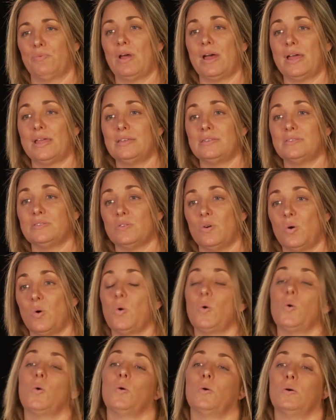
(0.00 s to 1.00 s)
raise,
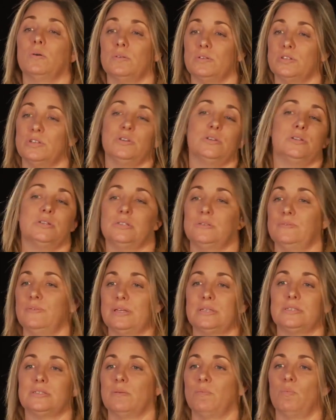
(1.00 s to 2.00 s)
or do you just
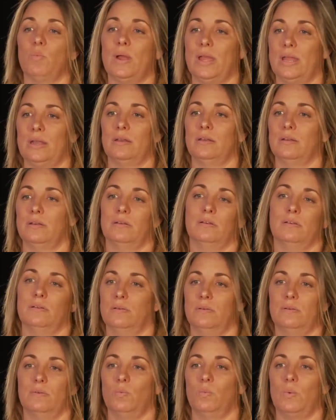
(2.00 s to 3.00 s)
fix them when
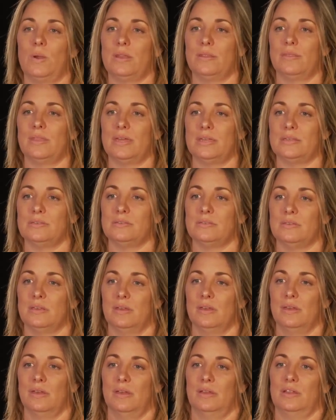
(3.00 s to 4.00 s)
there's,
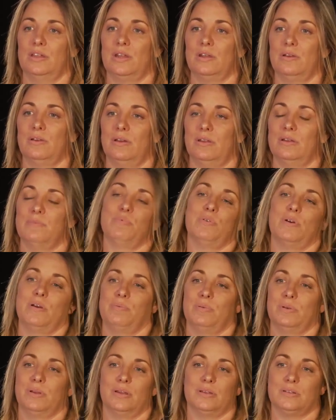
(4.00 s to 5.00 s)
you know, an
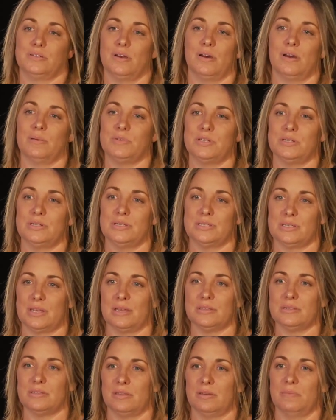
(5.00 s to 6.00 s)
appropriate time to
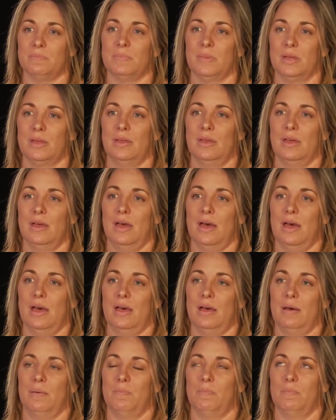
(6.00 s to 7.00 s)
discuss them,
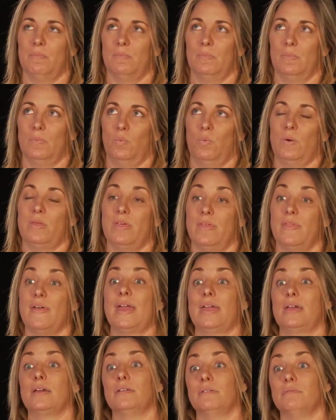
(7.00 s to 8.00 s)
whether
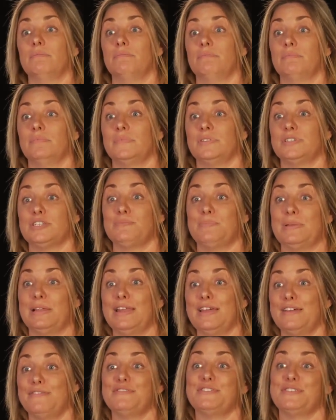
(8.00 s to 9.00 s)
they can just
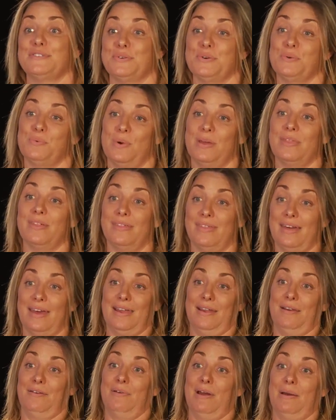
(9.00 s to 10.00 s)
be left or whether
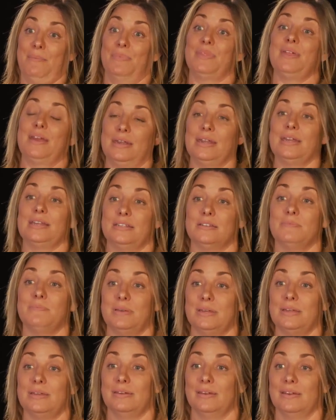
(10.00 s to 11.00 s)
they need to
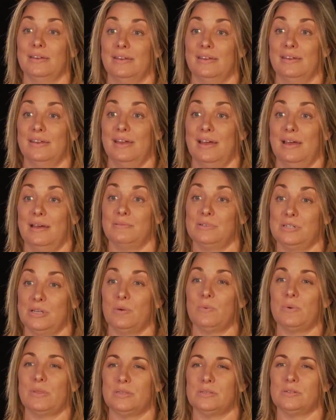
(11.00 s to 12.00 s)
be
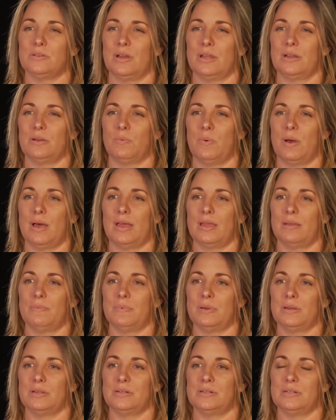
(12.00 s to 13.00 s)
dealt with straight
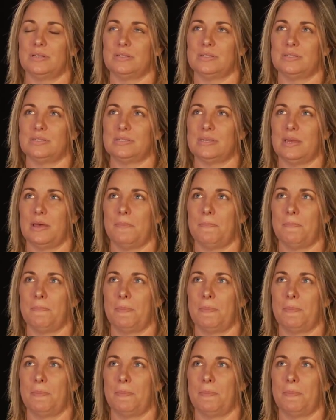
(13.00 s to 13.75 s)
away. But it's